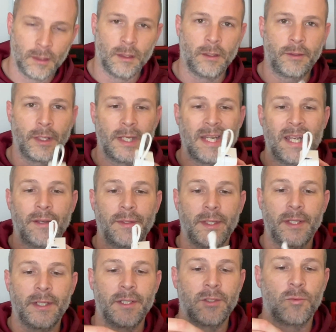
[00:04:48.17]
okay, now that
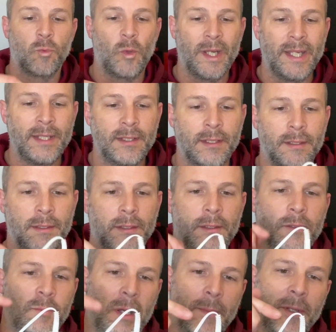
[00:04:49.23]
it is white, it's
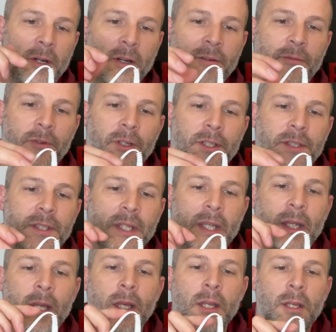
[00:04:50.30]
probably hard for you to
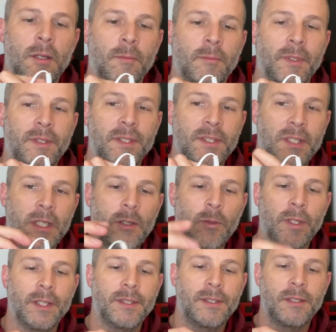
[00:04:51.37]
see, but the
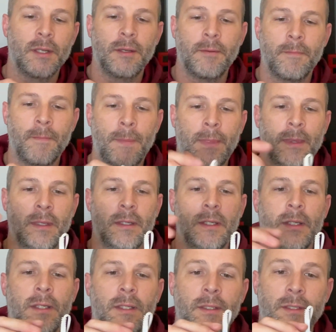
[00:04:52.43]
sequence
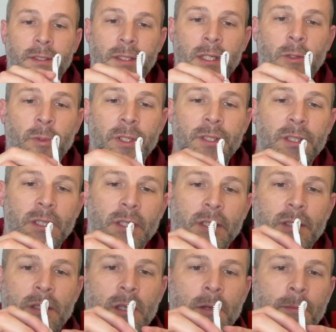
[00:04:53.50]

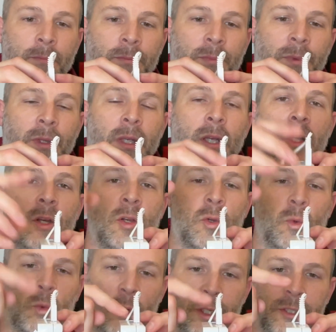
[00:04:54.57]
is
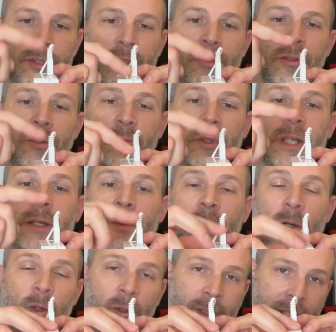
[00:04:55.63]
1, 2, 3, and we
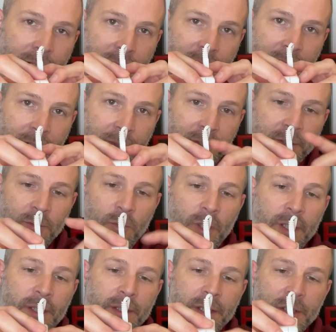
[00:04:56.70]
hold down on the third
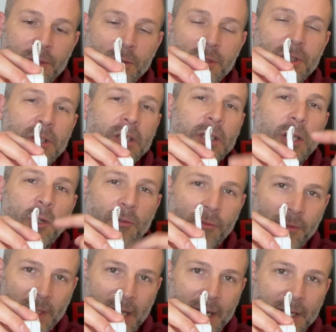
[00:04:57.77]
one. This will slow
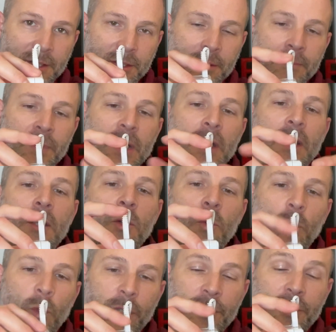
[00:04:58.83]
flash.
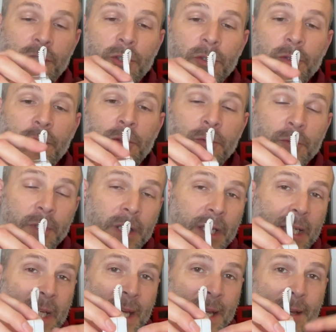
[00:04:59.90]
1, 2, 3
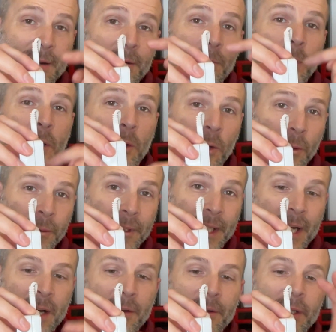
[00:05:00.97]
again, we hold
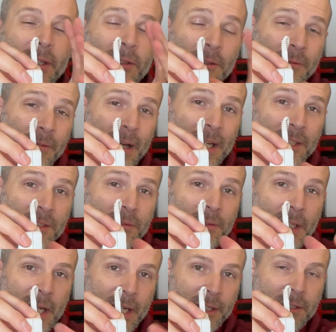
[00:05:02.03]
down, it'll fast
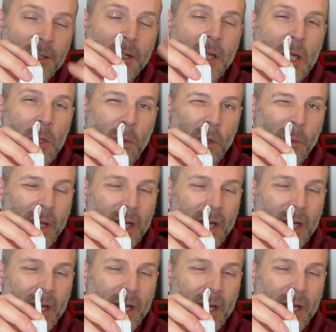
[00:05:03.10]
flash. We wait